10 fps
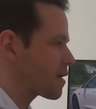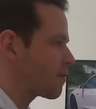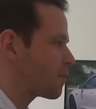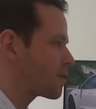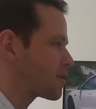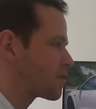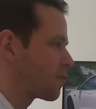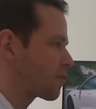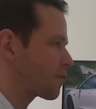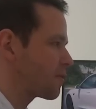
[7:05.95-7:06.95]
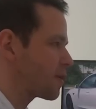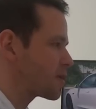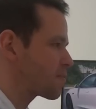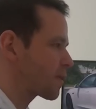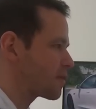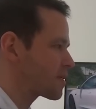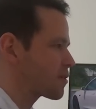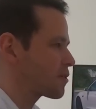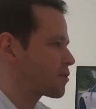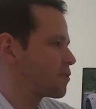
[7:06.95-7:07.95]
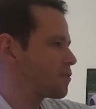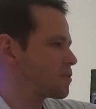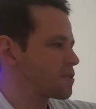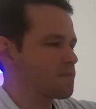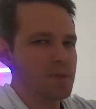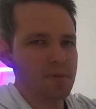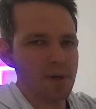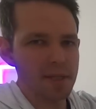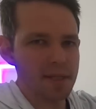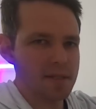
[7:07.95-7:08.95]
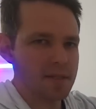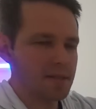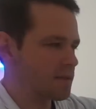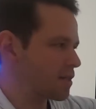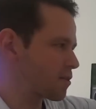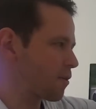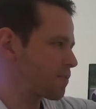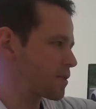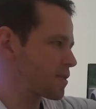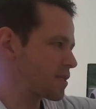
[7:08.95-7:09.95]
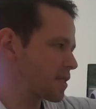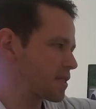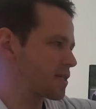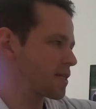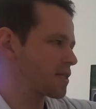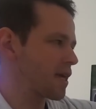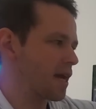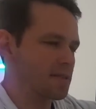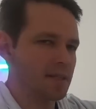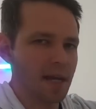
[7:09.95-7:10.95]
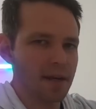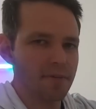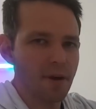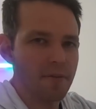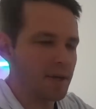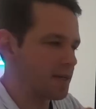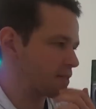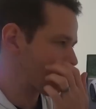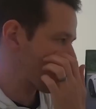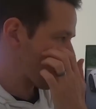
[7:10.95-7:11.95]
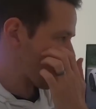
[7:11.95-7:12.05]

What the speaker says: and I wanted to talk through those because as you choose between these two options, the 66,000, the 85,000,